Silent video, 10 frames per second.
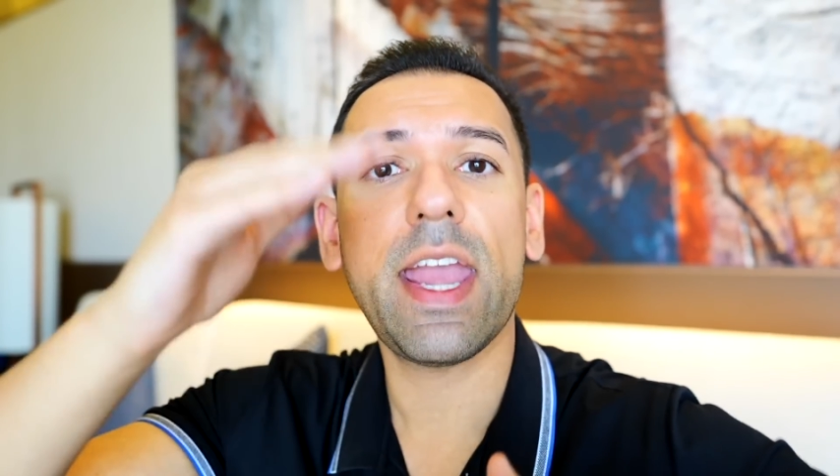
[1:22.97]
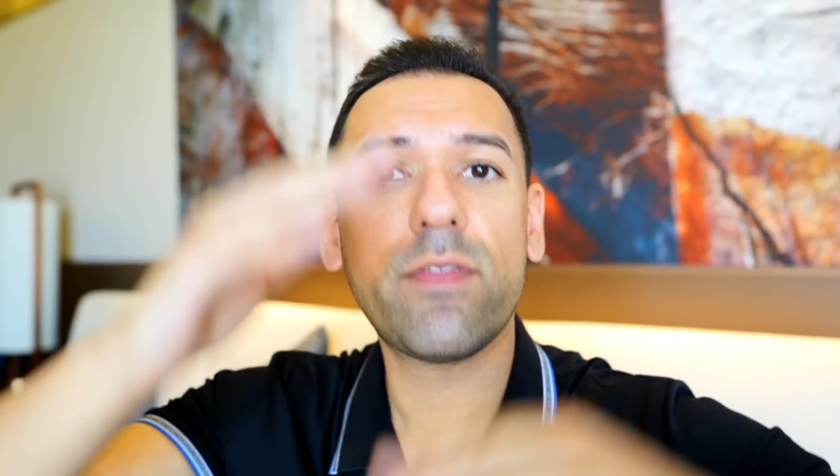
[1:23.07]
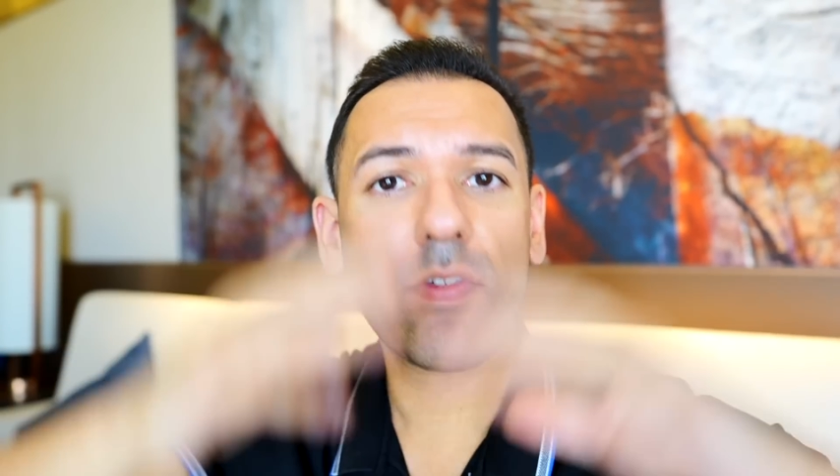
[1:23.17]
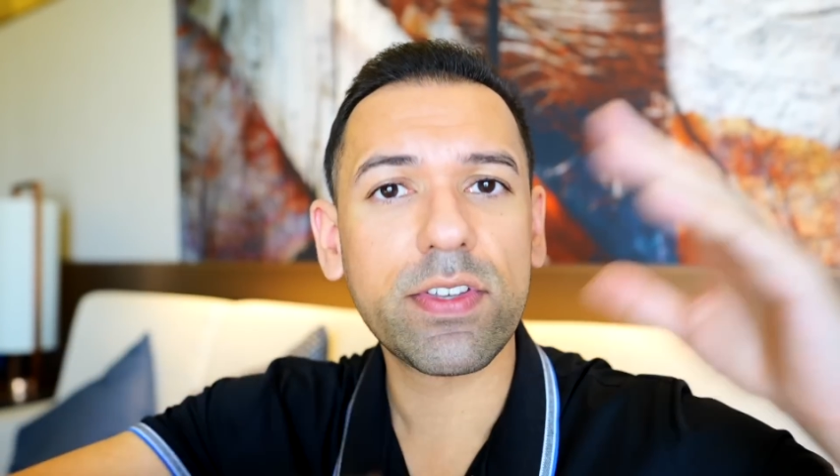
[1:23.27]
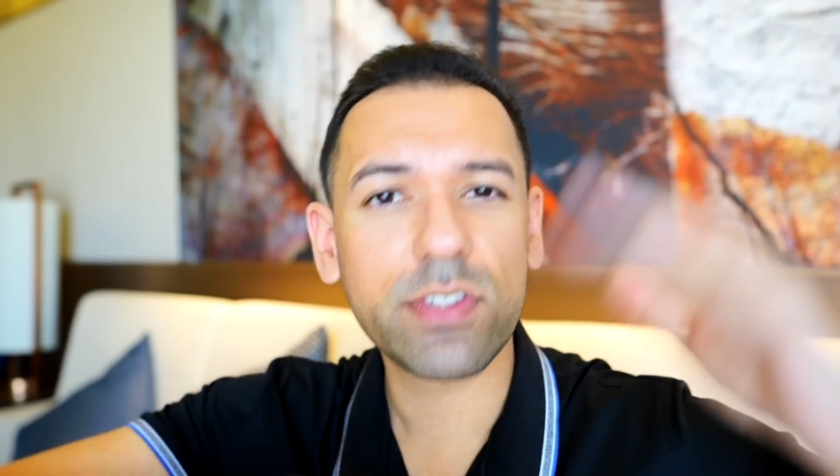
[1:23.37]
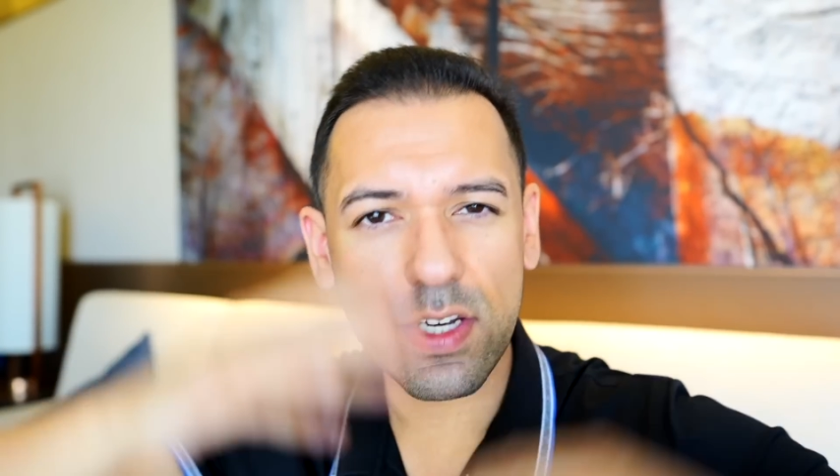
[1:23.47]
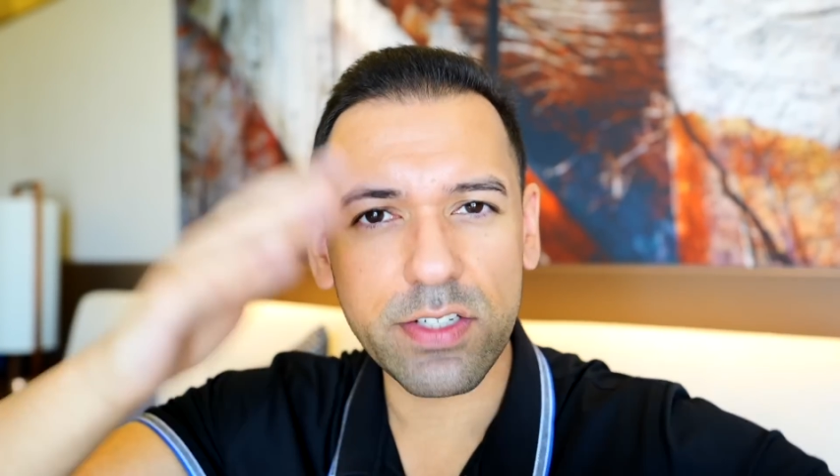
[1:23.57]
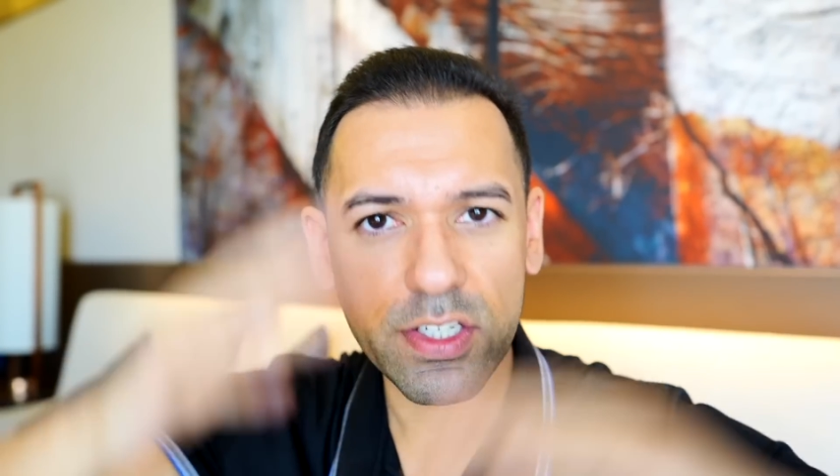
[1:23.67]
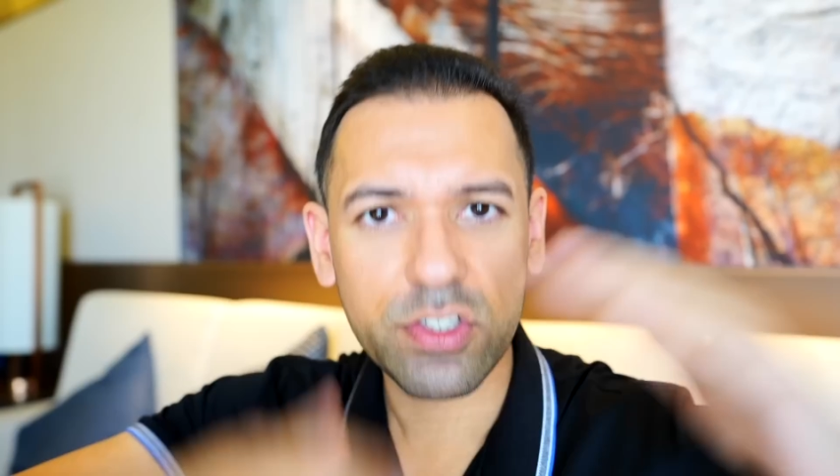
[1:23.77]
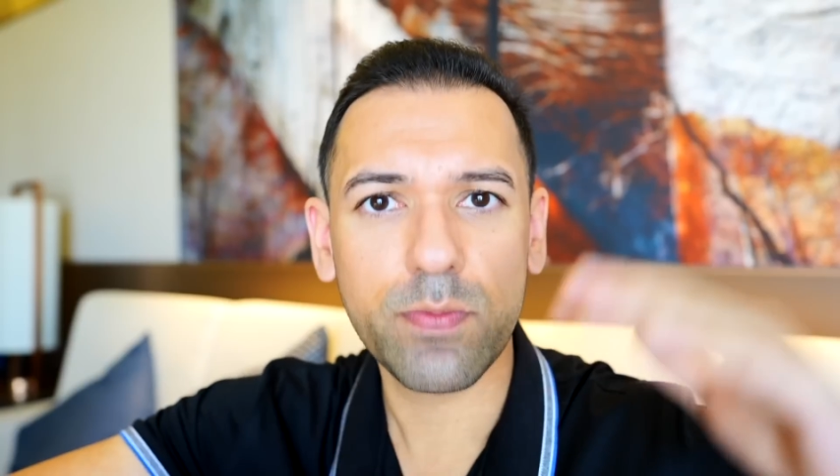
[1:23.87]
everything's kind
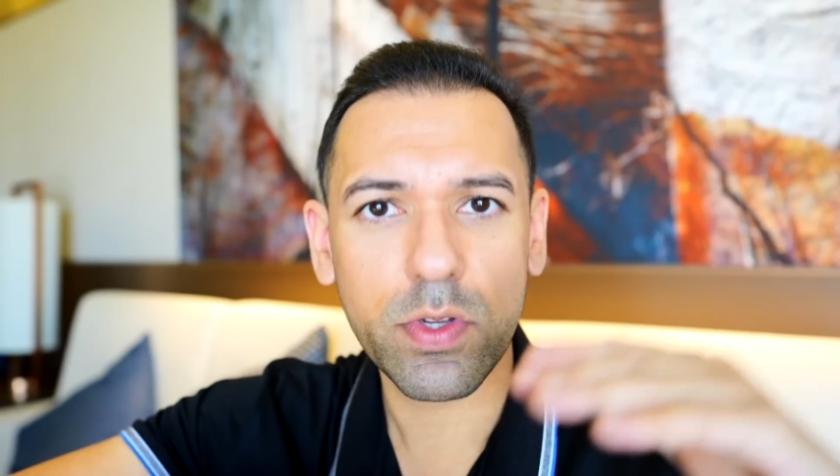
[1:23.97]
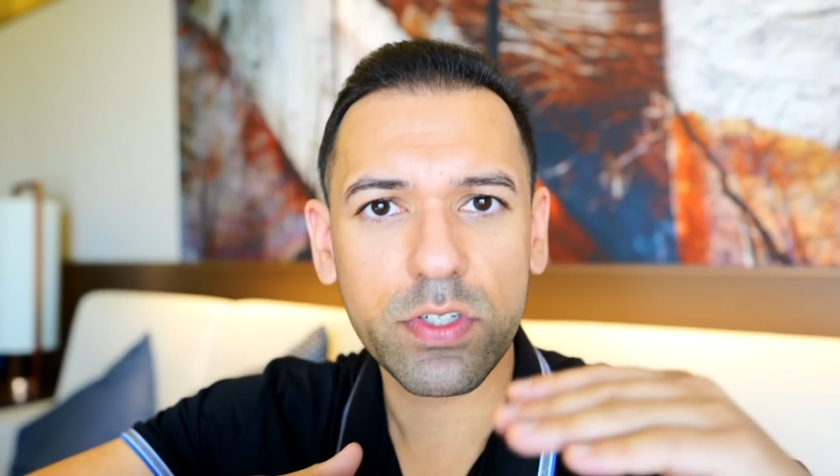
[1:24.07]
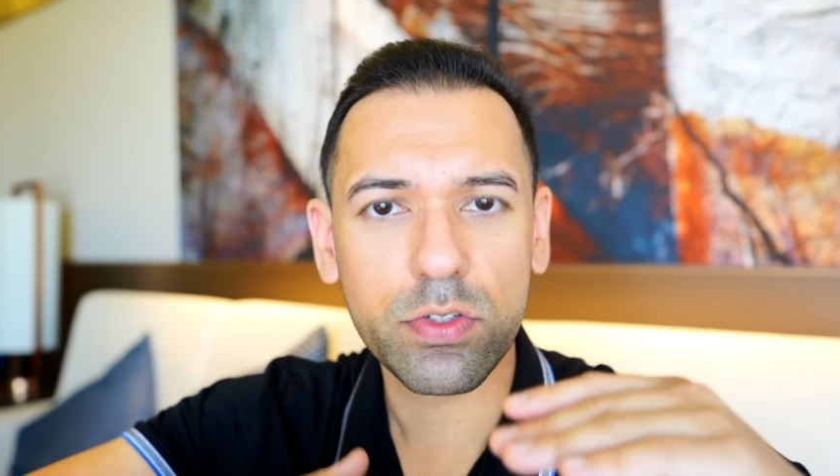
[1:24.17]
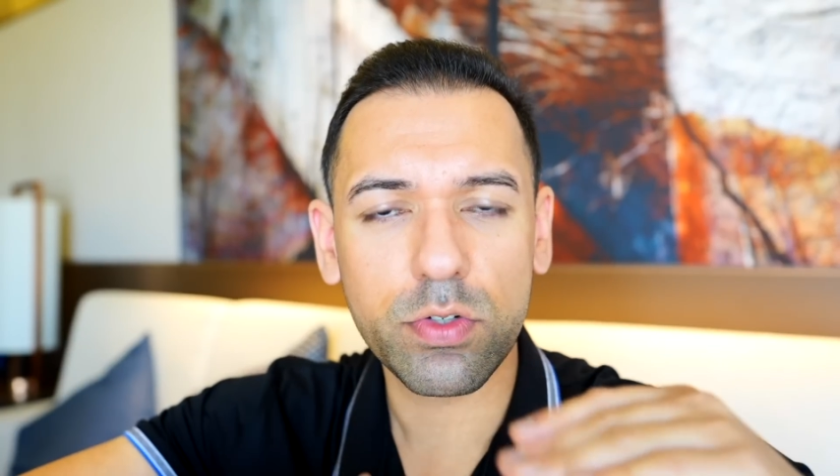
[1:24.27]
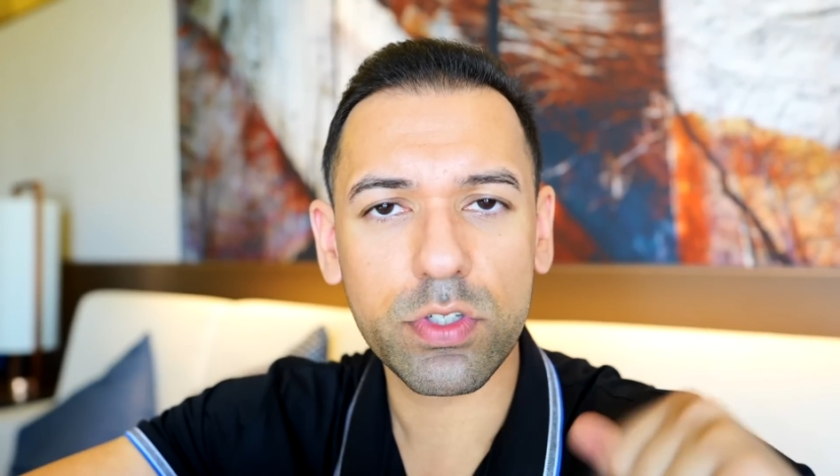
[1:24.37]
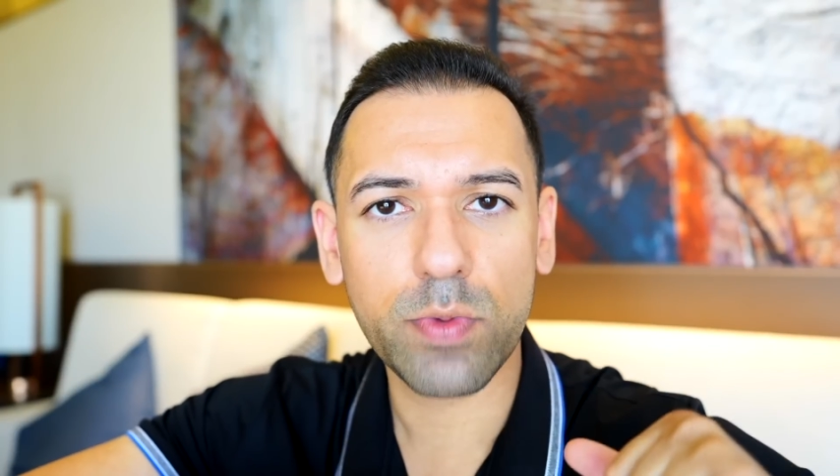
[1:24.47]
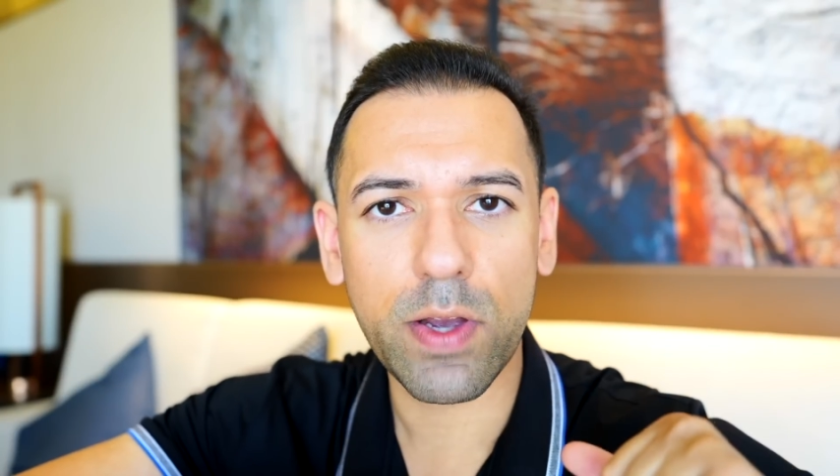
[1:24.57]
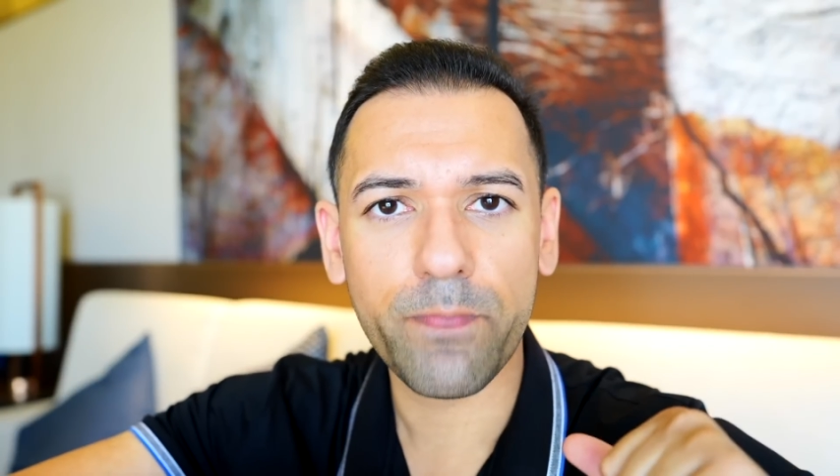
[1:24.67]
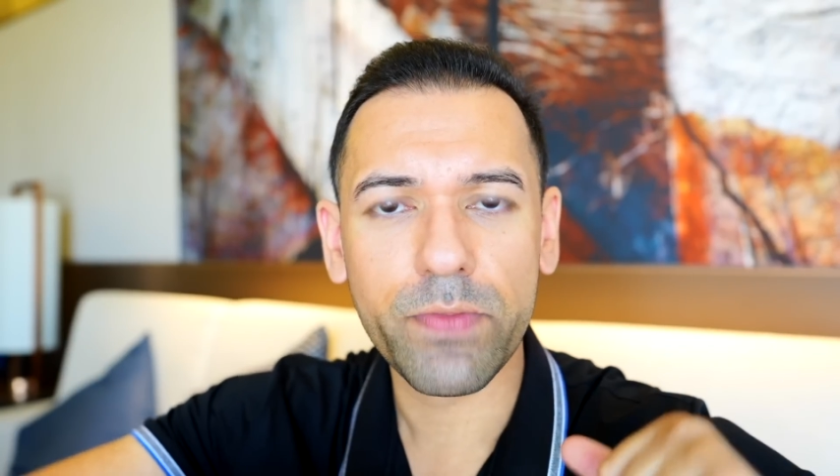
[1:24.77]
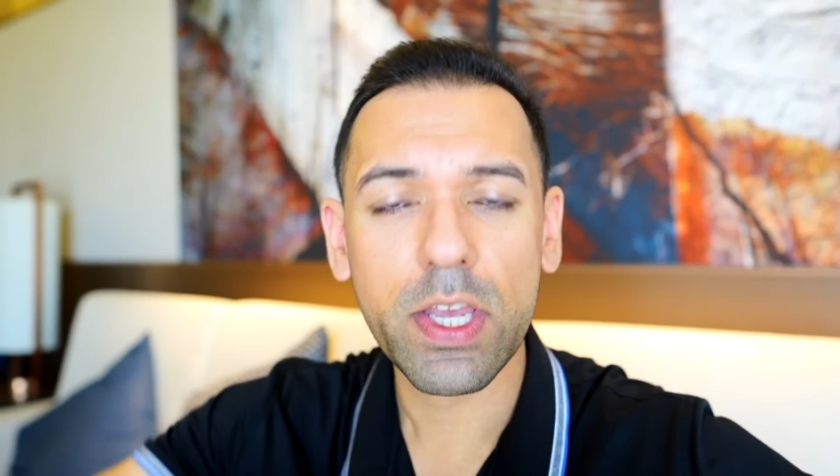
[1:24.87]
of distributed to as
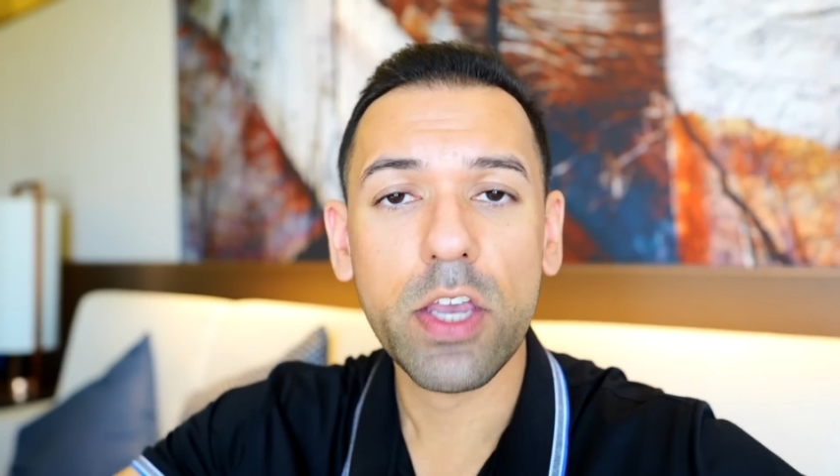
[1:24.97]
well.